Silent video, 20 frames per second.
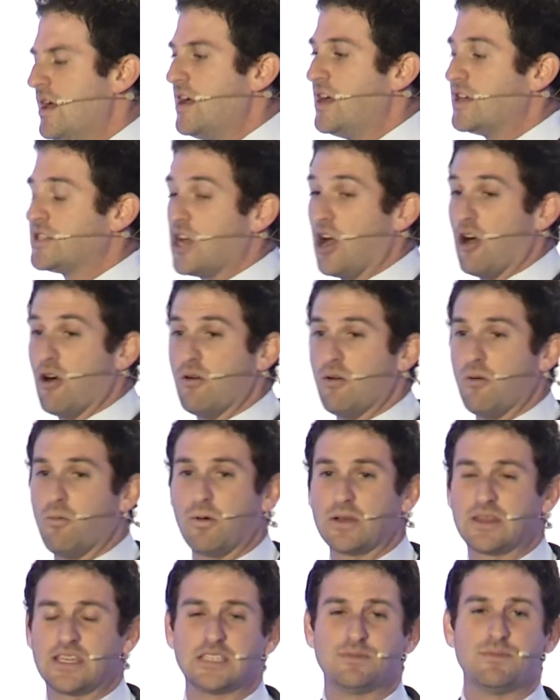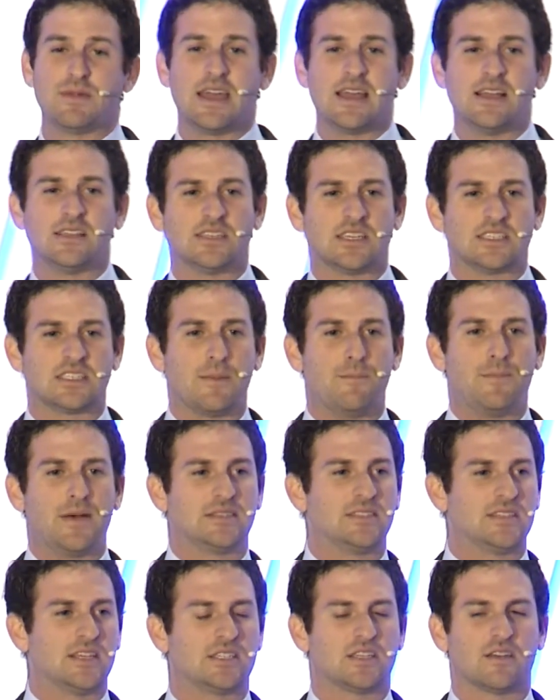So what this means is the
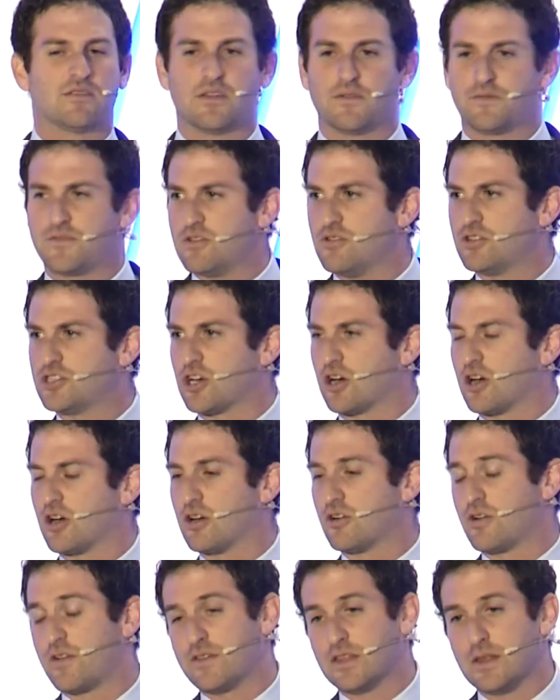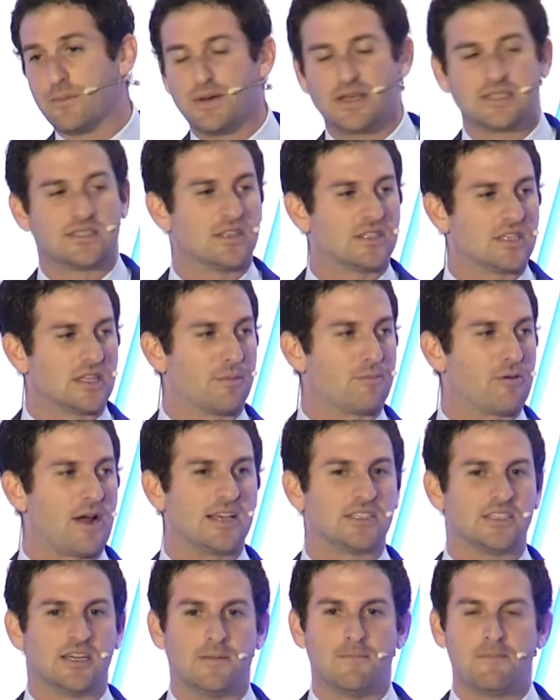business of the future, or even the business of the
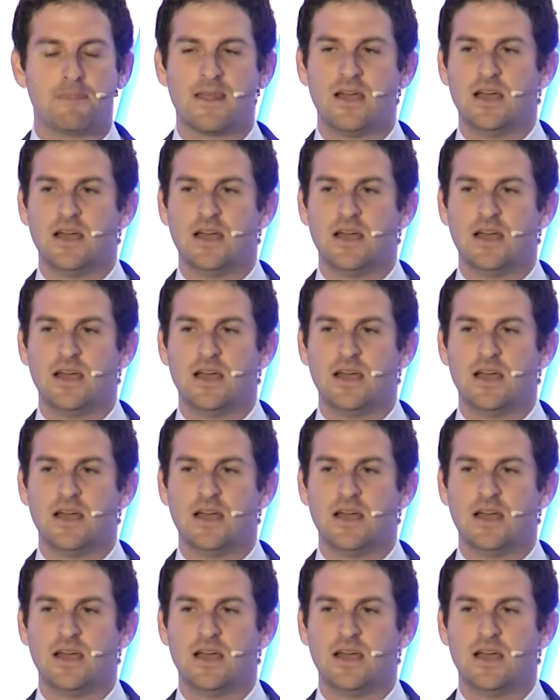present,